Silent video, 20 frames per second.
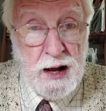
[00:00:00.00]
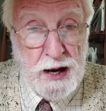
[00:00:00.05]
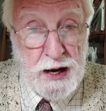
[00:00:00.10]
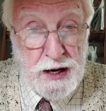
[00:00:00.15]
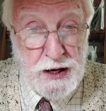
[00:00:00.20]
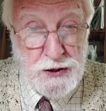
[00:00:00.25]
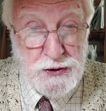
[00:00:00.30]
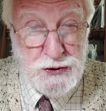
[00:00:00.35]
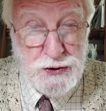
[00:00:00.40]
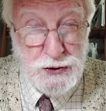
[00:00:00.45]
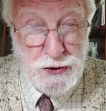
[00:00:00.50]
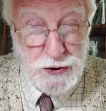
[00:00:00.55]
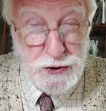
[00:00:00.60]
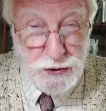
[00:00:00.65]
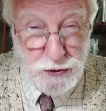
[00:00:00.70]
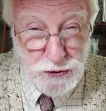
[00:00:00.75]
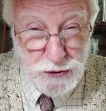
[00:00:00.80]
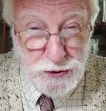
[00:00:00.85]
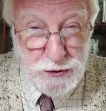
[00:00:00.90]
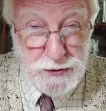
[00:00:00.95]
as
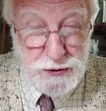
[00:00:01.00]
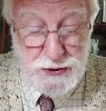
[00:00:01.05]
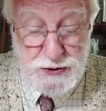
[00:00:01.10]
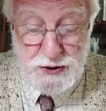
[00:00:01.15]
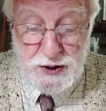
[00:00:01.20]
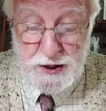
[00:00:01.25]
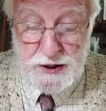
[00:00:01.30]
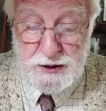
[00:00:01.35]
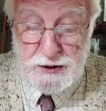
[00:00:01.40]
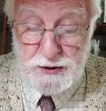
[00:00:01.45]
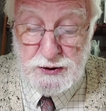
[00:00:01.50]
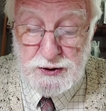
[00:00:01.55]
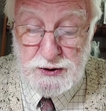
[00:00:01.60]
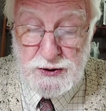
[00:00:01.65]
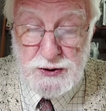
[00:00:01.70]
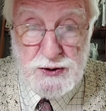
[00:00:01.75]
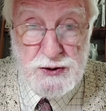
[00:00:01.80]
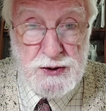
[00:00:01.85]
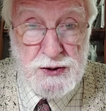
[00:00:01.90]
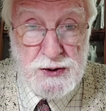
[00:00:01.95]

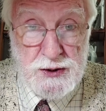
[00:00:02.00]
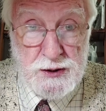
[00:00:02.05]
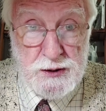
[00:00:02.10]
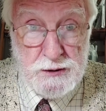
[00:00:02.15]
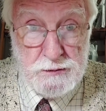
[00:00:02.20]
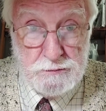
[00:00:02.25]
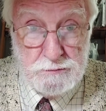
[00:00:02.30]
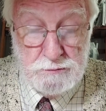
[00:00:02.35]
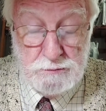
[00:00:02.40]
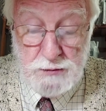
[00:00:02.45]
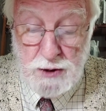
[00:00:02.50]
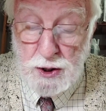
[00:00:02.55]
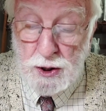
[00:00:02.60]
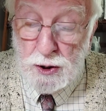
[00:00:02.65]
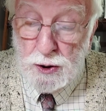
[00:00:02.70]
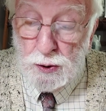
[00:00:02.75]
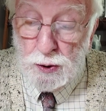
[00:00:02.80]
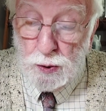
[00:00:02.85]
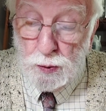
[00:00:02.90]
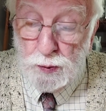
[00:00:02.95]
neuroscientists,
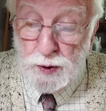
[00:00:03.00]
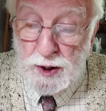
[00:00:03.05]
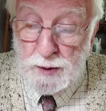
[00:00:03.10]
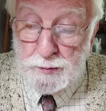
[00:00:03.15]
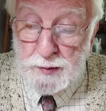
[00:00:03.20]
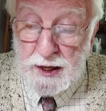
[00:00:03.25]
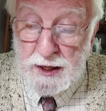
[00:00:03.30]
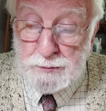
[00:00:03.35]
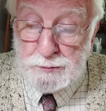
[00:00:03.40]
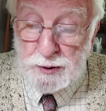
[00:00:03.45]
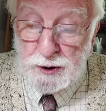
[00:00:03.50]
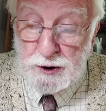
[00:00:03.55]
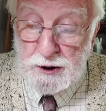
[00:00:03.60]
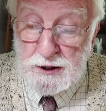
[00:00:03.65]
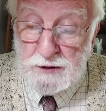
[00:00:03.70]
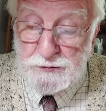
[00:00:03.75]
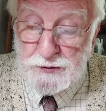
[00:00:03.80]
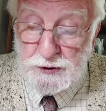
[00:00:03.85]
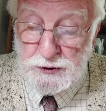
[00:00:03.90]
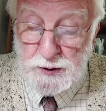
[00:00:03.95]
we might
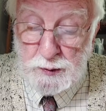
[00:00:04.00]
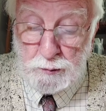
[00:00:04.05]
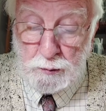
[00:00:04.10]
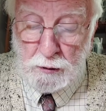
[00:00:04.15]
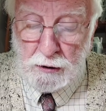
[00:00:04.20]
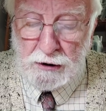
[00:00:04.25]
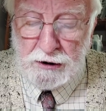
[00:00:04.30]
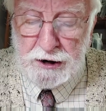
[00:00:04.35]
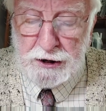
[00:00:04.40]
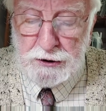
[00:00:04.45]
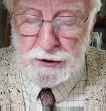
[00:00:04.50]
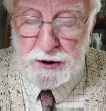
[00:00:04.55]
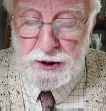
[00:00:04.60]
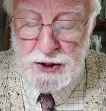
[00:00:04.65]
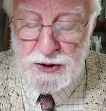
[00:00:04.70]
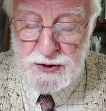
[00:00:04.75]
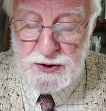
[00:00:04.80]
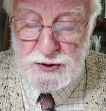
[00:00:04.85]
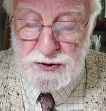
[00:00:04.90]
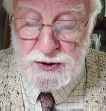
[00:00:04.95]
believe that the brain
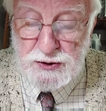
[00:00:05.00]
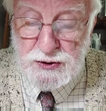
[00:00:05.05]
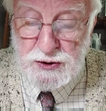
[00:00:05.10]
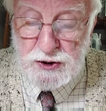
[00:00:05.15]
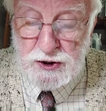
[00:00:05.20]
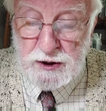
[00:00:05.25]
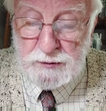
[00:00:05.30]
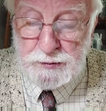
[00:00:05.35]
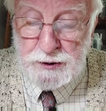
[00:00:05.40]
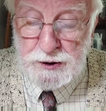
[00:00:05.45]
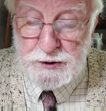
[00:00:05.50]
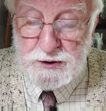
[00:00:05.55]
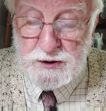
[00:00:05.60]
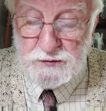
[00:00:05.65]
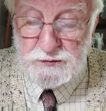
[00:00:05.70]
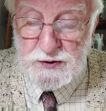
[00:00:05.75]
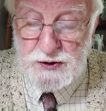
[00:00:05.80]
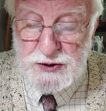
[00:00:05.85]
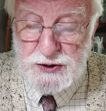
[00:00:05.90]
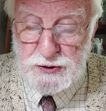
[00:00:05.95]
is a
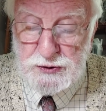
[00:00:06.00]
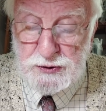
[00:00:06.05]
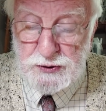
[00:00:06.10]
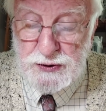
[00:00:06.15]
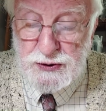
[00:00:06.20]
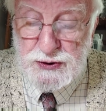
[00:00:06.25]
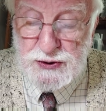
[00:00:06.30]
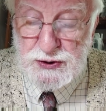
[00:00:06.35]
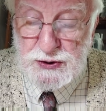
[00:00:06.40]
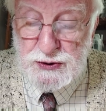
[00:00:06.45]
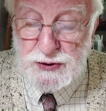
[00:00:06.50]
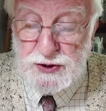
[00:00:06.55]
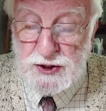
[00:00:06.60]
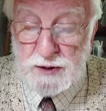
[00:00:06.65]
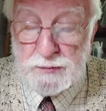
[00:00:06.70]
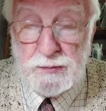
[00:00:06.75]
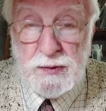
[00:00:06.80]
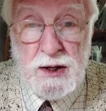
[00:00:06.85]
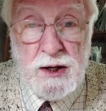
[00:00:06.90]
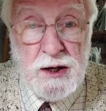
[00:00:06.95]
determinist physical
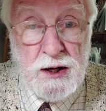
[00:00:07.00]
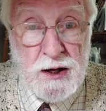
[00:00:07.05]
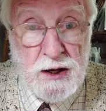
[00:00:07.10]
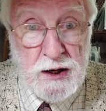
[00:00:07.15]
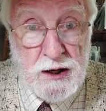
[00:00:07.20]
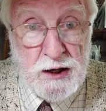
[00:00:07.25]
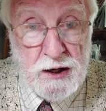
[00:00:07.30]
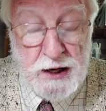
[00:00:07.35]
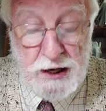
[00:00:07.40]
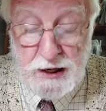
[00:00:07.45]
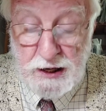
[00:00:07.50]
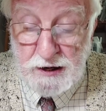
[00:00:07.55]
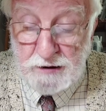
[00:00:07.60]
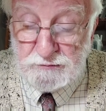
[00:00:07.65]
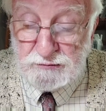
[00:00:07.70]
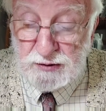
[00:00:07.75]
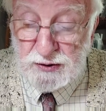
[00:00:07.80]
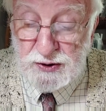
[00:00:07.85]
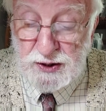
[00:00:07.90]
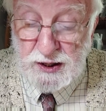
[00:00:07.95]
system like
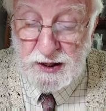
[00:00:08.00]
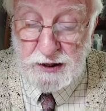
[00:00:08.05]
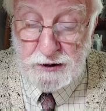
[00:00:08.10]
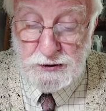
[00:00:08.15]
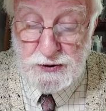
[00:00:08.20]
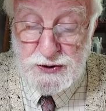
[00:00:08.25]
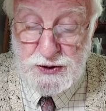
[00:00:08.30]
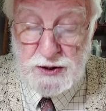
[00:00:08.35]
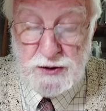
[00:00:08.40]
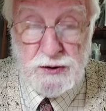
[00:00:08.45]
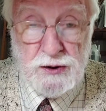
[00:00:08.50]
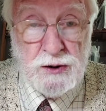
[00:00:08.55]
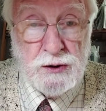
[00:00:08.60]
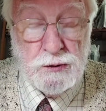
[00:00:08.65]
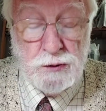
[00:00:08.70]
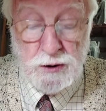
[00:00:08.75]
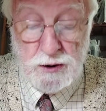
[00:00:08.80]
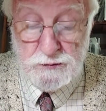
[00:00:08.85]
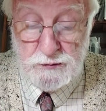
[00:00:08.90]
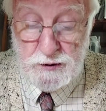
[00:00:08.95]
everything else in the
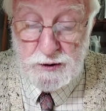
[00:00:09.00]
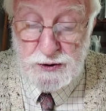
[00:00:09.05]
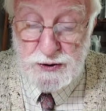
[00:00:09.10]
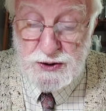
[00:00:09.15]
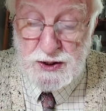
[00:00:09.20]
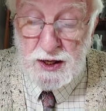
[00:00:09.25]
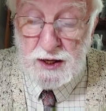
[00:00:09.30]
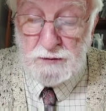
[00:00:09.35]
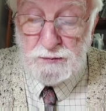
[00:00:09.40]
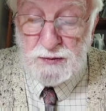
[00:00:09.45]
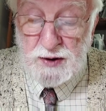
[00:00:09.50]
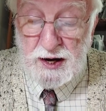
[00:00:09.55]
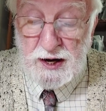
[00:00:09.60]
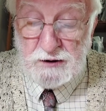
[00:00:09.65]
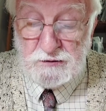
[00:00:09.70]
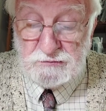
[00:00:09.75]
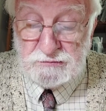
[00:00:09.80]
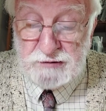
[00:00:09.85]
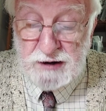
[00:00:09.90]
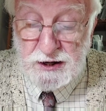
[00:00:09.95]
universe,
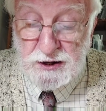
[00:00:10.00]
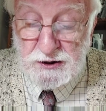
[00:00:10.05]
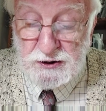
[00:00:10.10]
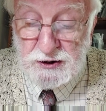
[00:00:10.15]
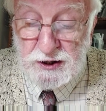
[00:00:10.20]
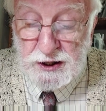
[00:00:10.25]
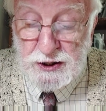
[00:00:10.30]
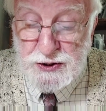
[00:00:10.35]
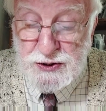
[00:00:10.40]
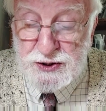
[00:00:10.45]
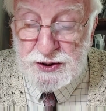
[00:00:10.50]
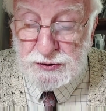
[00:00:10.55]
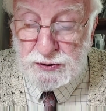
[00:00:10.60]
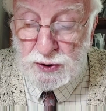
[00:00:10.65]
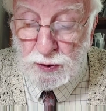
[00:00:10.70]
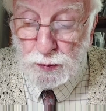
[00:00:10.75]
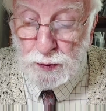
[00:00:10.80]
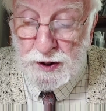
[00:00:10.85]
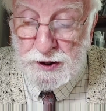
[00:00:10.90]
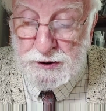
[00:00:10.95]
and recognize that
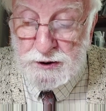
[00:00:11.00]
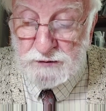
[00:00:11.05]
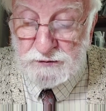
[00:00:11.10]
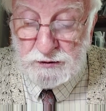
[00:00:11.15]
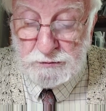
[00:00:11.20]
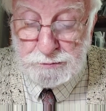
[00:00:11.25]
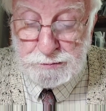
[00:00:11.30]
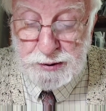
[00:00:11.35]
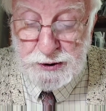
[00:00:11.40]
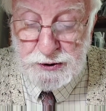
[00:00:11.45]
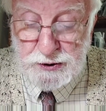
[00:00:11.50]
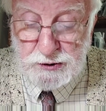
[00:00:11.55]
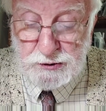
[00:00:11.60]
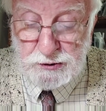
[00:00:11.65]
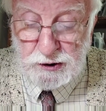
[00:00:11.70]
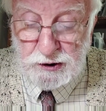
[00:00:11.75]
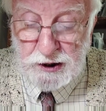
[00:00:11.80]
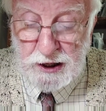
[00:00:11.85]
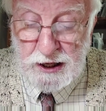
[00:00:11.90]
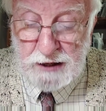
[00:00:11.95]
the weight of
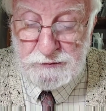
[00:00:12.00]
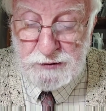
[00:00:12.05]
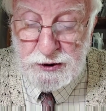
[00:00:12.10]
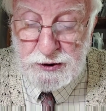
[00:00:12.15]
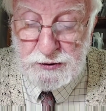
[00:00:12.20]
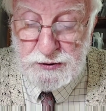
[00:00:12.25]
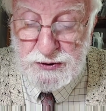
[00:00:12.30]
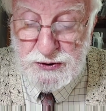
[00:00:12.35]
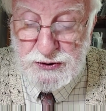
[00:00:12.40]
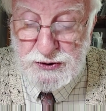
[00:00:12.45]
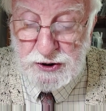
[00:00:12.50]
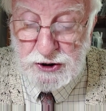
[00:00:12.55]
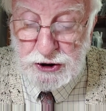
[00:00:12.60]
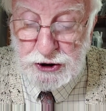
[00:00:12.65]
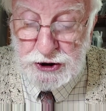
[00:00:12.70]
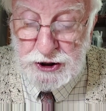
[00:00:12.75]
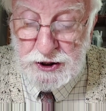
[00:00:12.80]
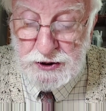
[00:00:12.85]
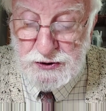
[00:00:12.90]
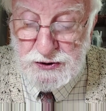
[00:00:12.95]
empirical evidence
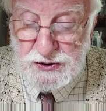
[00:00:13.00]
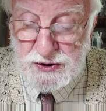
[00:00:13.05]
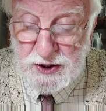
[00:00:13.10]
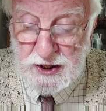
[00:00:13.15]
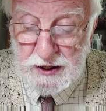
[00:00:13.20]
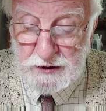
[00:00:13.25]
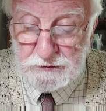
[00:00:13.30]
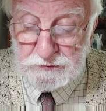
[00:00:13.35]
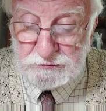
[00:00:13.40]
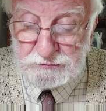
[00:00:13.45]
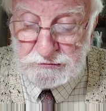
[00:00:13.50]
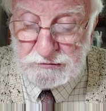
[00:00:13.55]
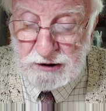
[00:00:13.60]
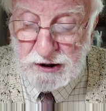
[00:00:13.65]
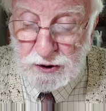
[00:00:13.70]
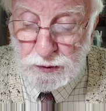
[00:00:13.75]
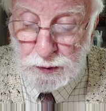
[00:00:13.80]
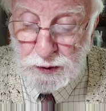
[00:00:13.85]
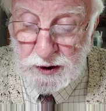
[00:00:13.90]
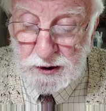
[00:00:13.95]
suggests that
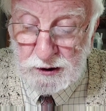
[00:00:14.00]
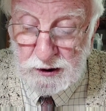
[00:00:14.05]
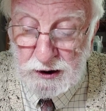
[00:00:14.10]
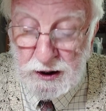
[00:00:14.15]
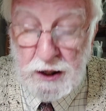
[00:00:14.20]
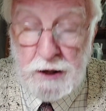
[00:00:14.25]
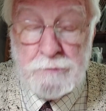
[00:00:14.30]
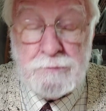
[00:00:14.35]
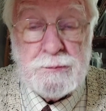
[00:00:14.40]
free will